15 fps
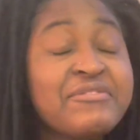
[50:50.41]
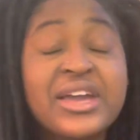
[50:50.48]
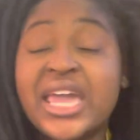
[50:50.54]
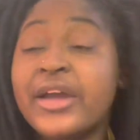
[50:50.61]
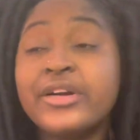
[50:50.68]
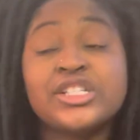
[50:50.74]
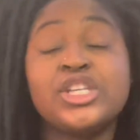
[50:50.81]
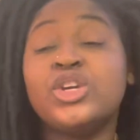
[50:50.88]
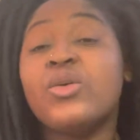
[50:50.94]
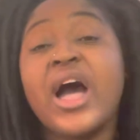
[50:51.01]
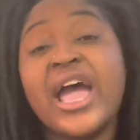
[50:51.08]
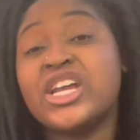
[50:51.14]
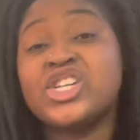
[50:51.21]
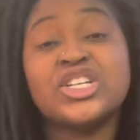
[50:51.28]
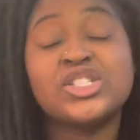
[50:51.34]
I guarantee you
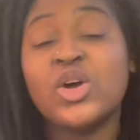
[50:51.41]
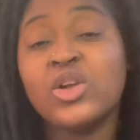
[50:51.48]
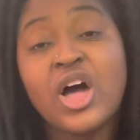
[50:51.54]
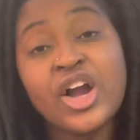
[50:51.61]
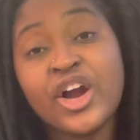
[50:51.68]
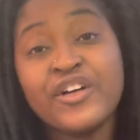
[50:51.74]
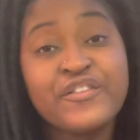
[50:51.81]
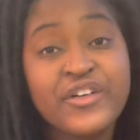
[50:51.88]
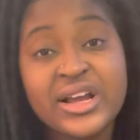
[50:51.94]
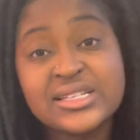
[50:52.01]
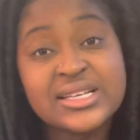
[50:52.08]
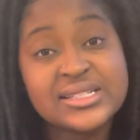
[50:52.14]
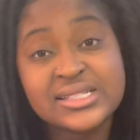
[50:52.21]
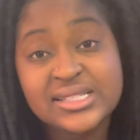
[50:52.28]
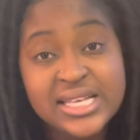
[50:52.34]
Aisha's no longer her friends
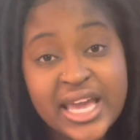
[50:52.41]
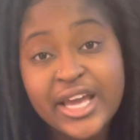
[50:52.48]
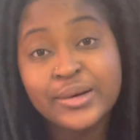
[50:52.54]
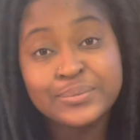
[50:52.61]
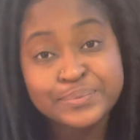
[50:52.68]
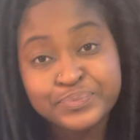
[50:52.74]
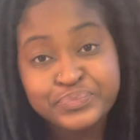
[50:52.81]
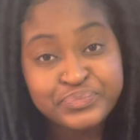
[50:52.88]
because of Sam.